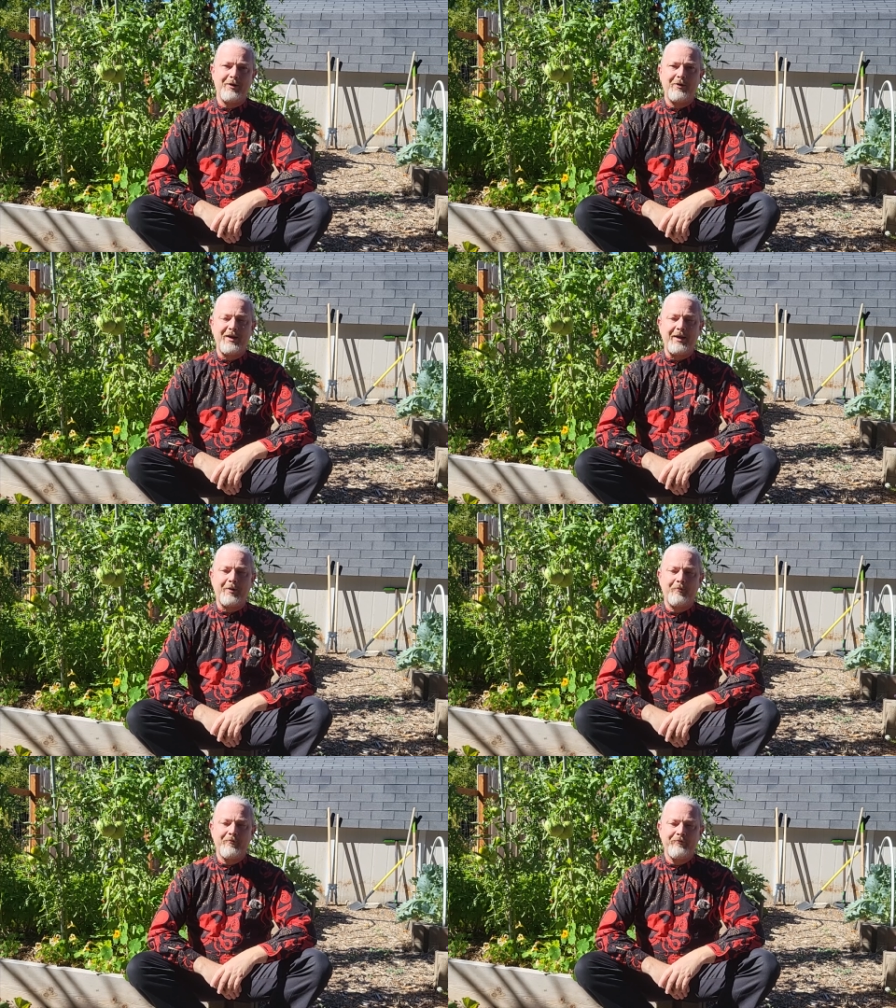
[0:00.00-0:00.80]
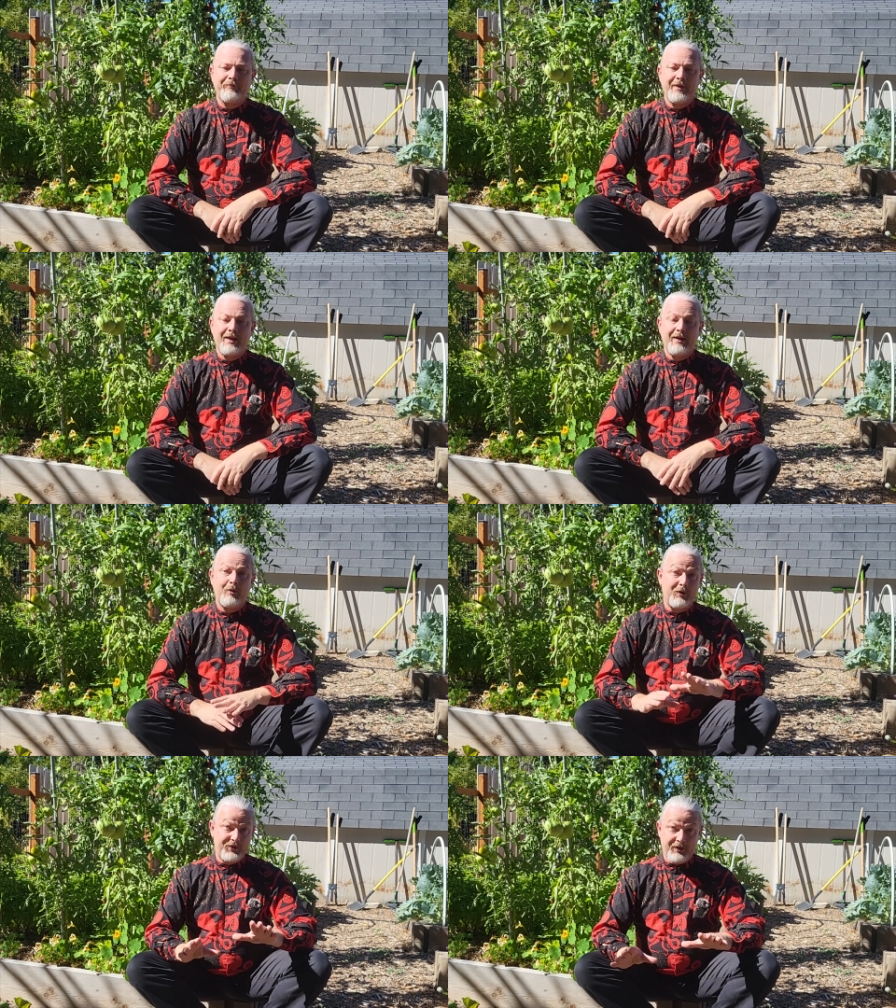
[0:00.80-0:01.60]
Creek.
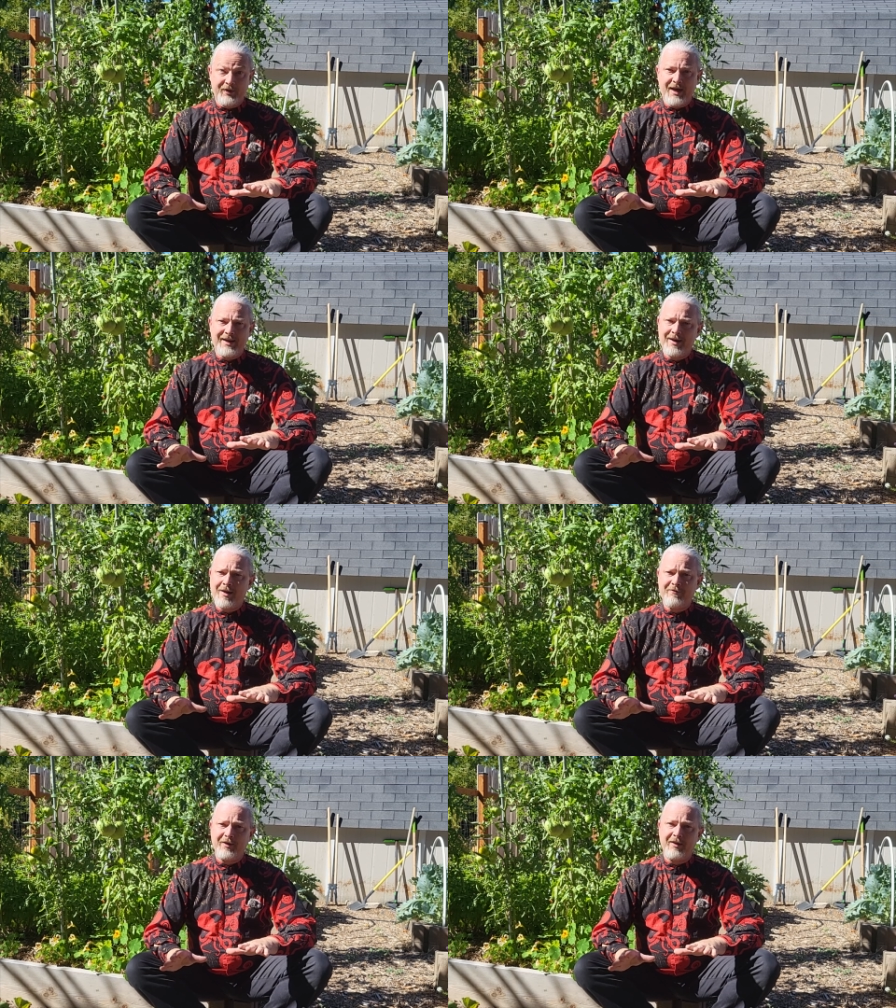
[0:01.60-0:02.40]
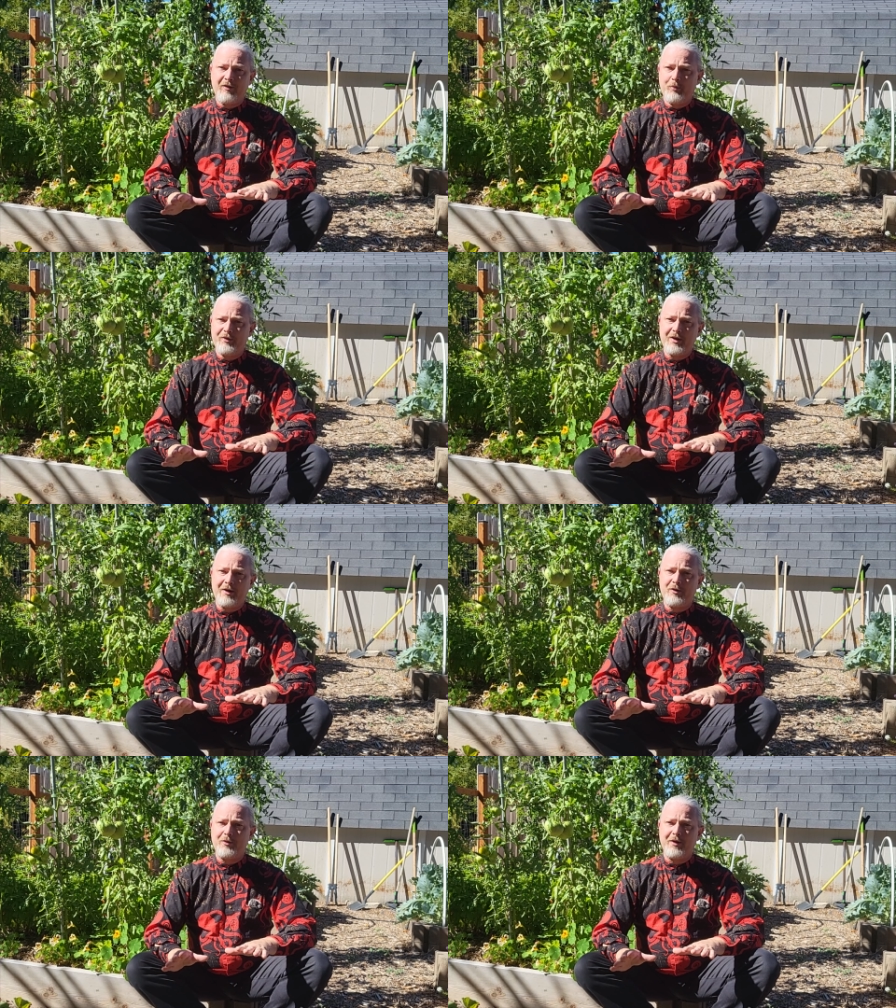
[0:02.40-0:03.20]
We're still not in unforgivable
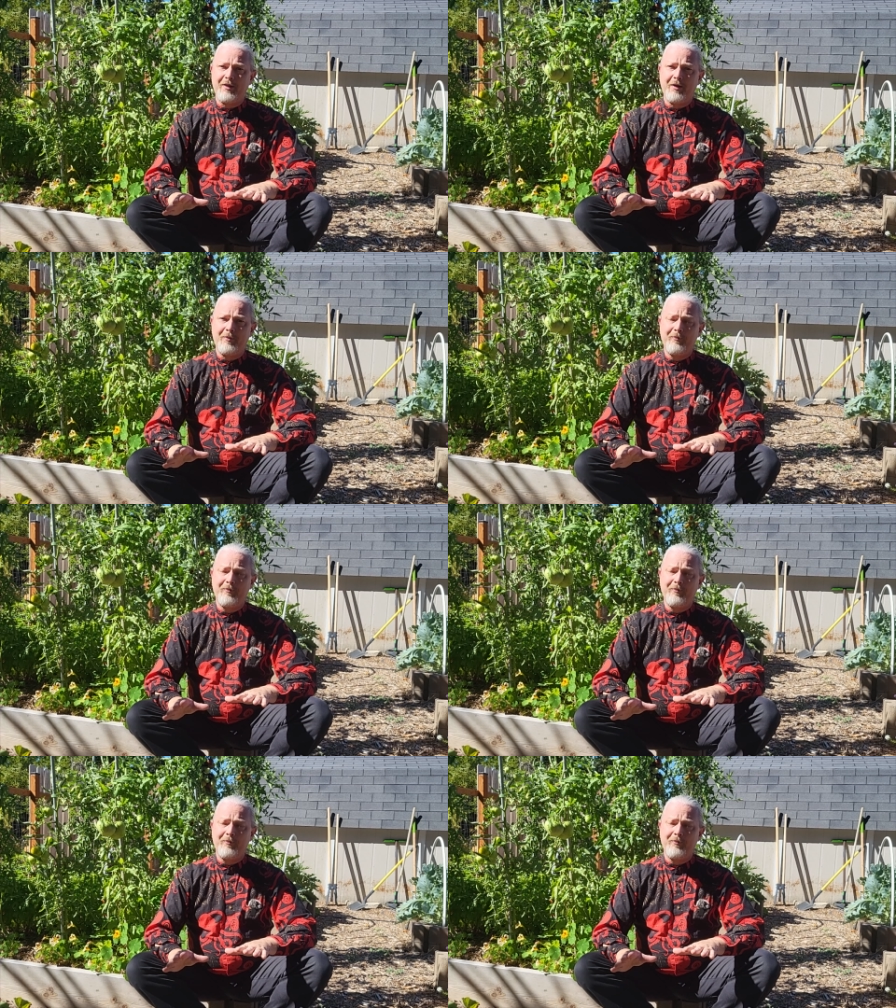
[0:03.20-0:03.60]
territory, though.